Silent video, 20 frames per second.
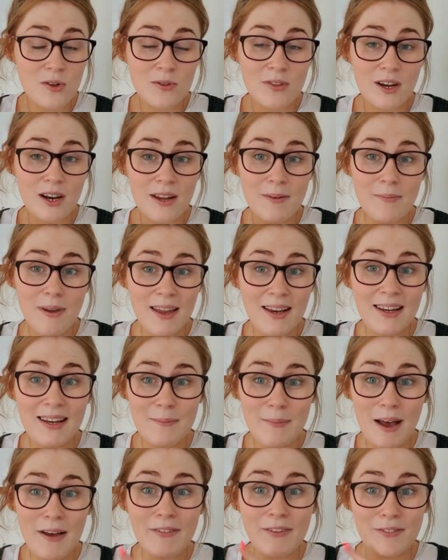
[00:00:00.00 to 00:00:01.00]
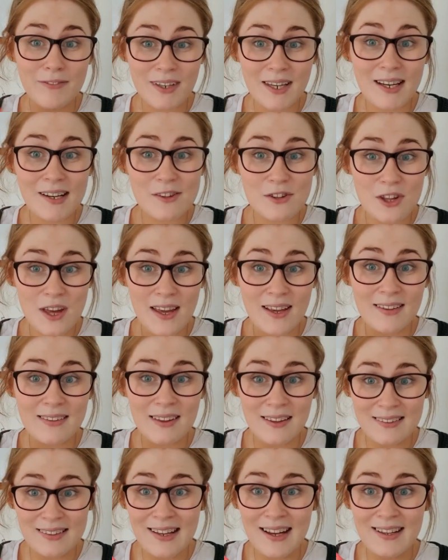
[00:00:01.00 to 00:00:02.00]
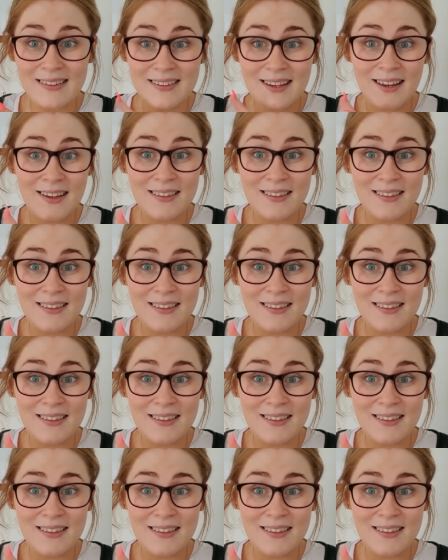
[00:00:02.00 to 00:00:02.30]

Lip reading: It will not surprise you that I mainly am having vanilla